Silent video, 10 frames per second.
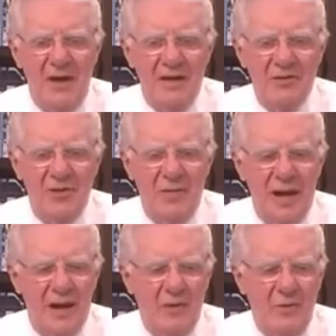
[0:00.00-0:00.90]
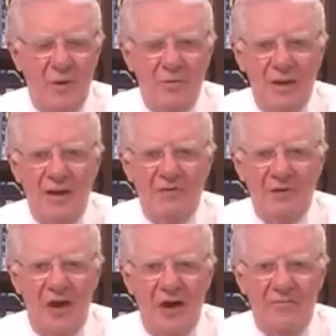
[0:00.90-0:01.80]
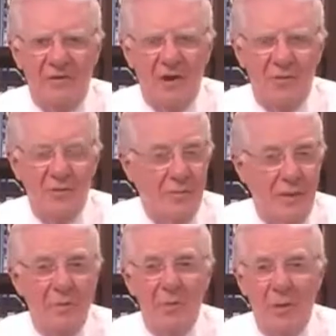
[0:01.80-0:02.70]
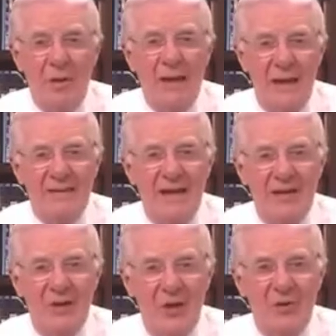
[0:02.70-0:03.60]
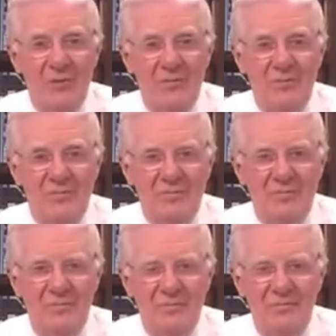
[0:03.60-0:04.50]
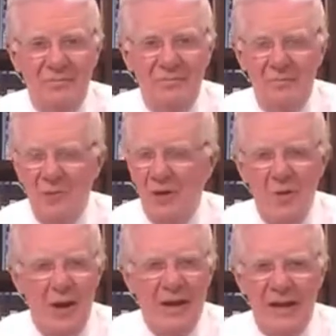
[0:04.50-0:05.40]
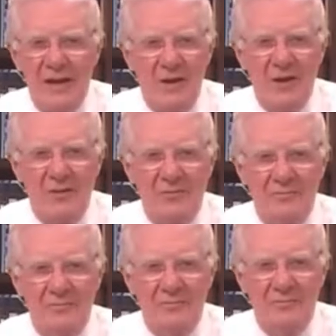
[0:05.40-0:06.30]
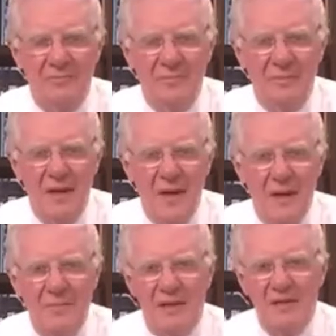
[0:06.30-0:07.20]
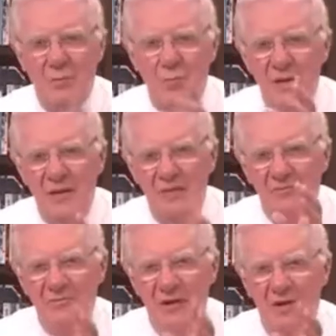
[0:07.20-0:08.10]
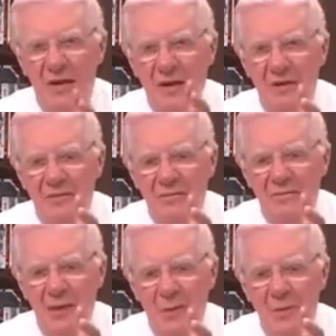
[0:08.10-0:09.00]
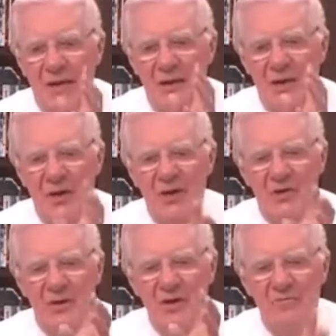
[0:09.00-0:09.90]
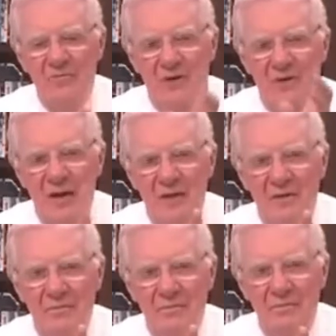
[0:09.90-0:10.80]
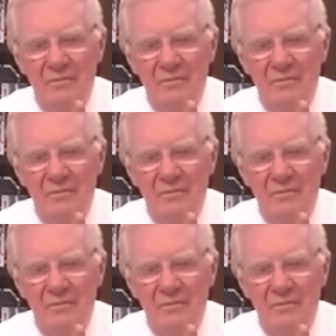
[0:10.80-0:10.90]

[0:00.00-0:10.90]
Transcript: Now let's go back where we left off. Remember when we let that go? We don't want to let it go because we can fill it in. We can literally fill it in.